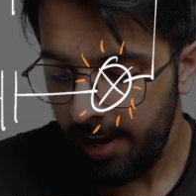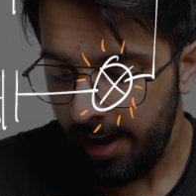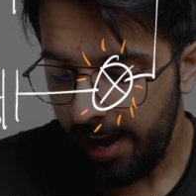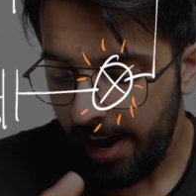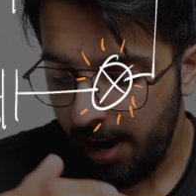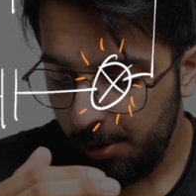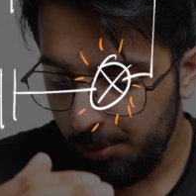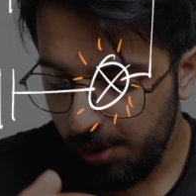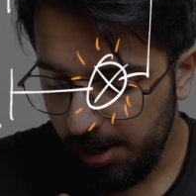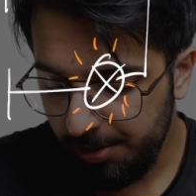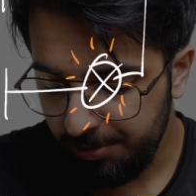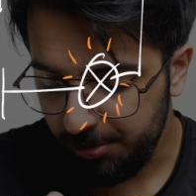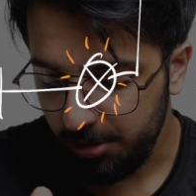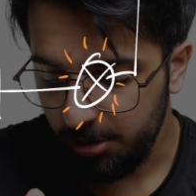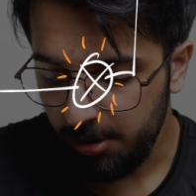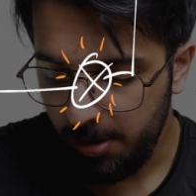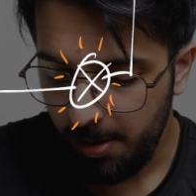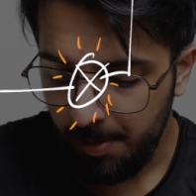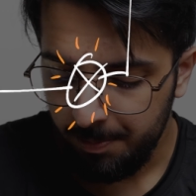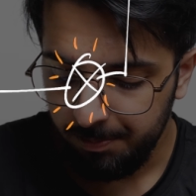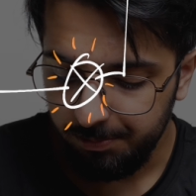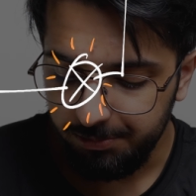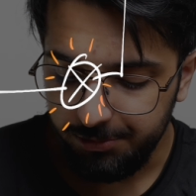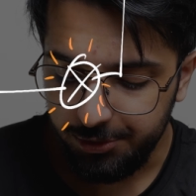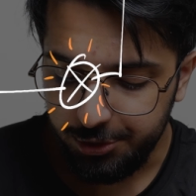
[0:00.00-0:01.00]
However,
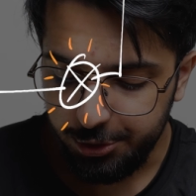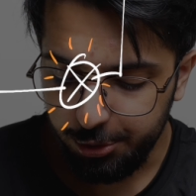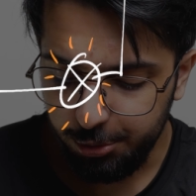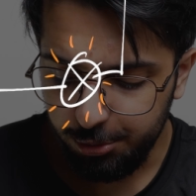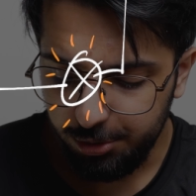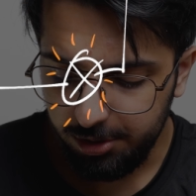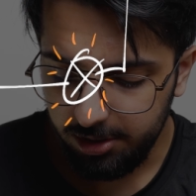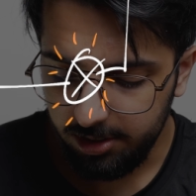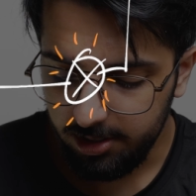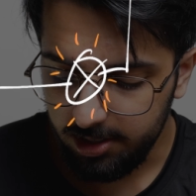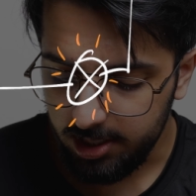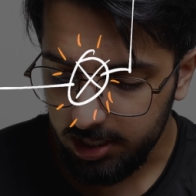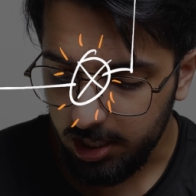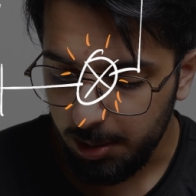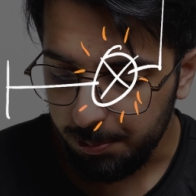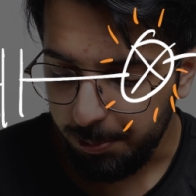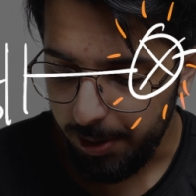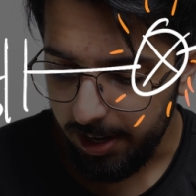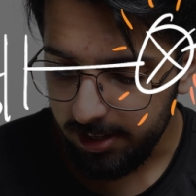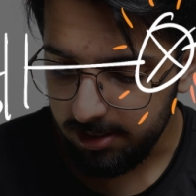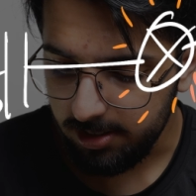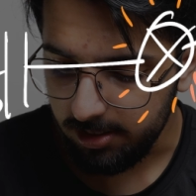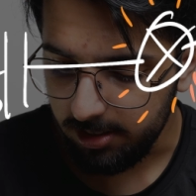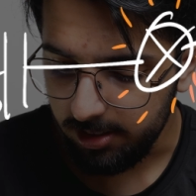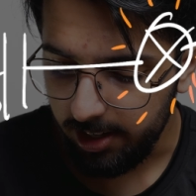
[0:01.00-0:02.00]
due to this
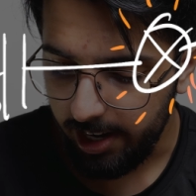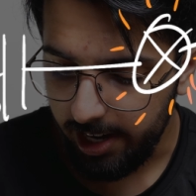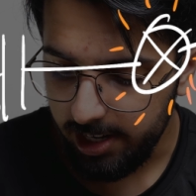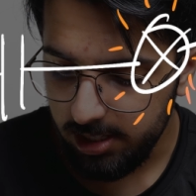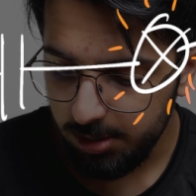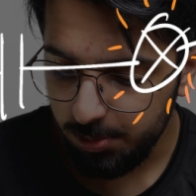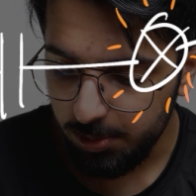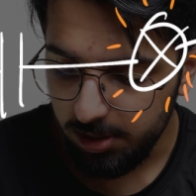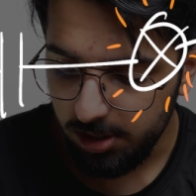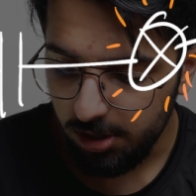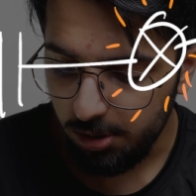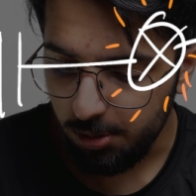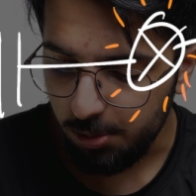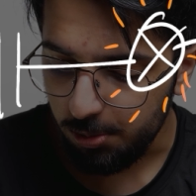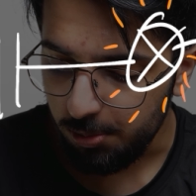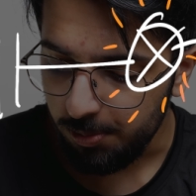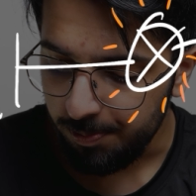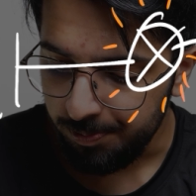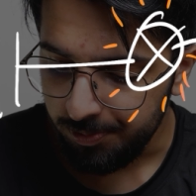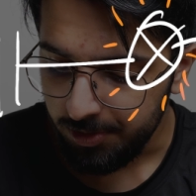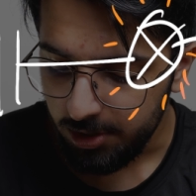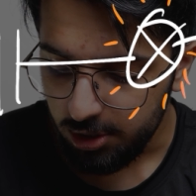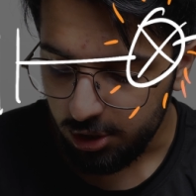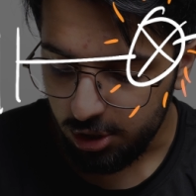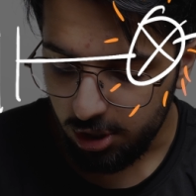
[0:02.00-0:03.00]
capacitor, as we know,
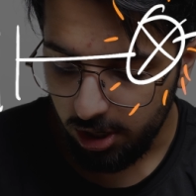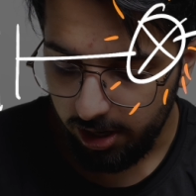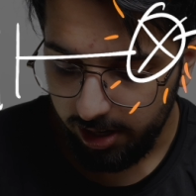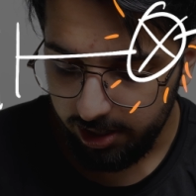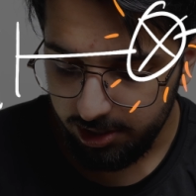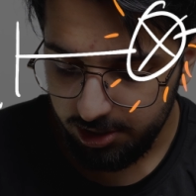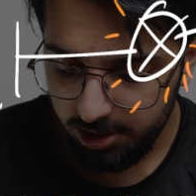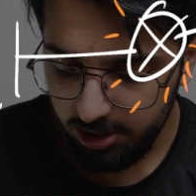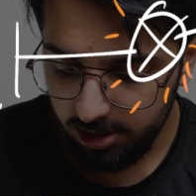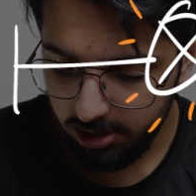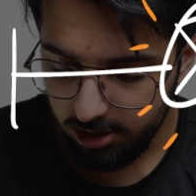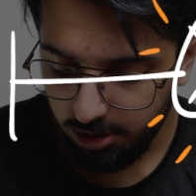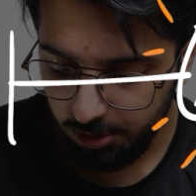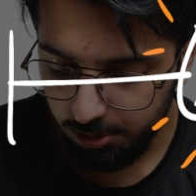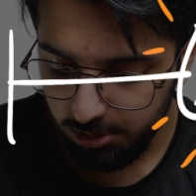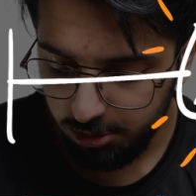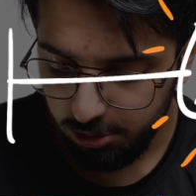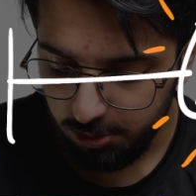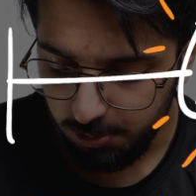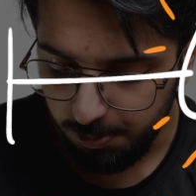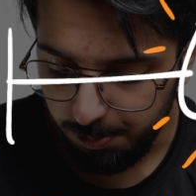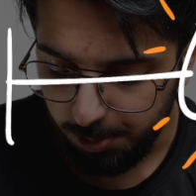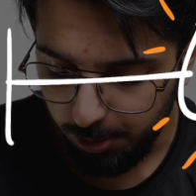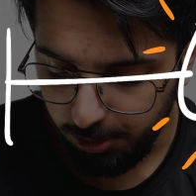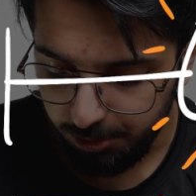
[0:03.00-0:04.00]
charge is going
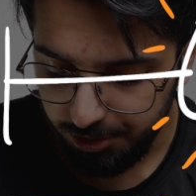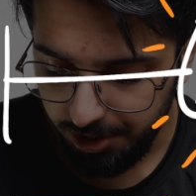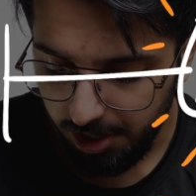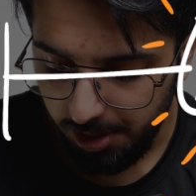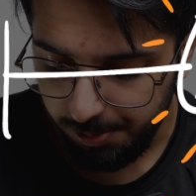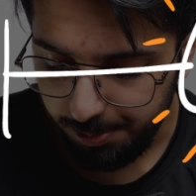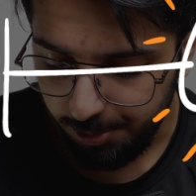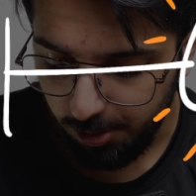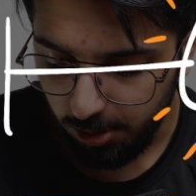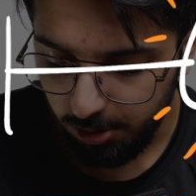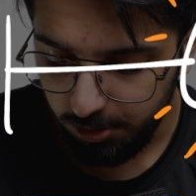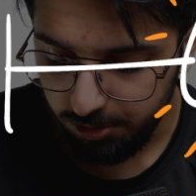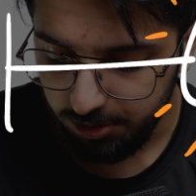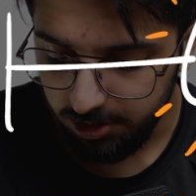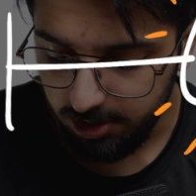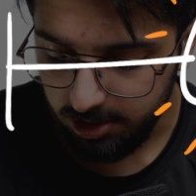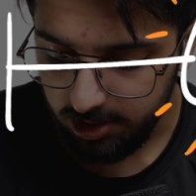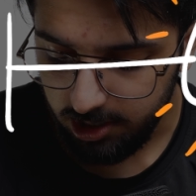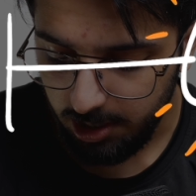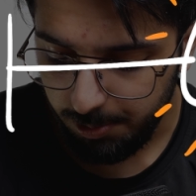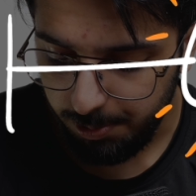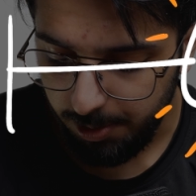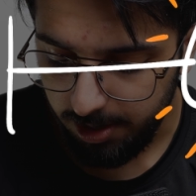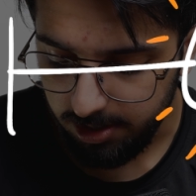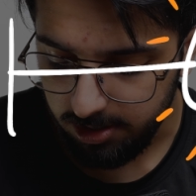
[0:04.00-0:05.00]
to build up on this
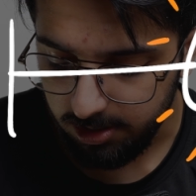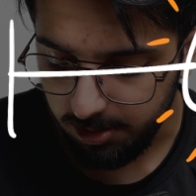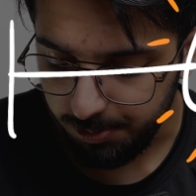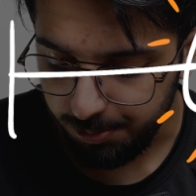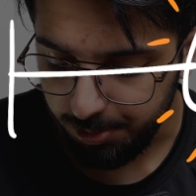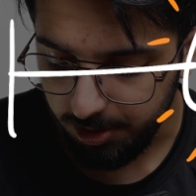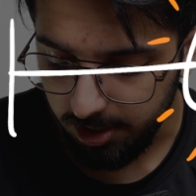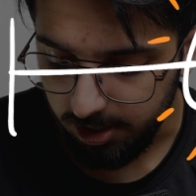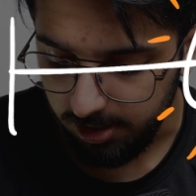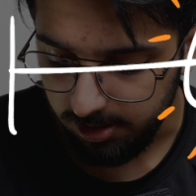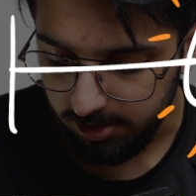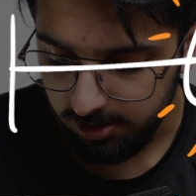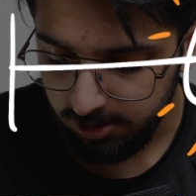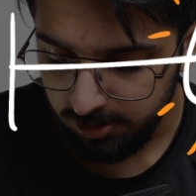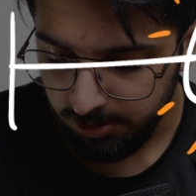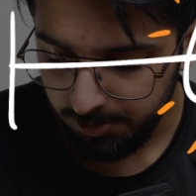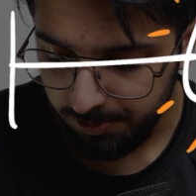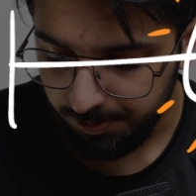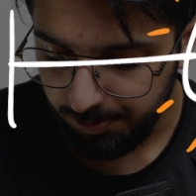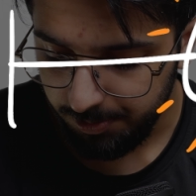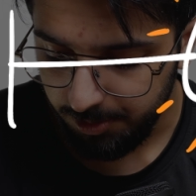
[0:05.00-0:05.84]
capacitor plate.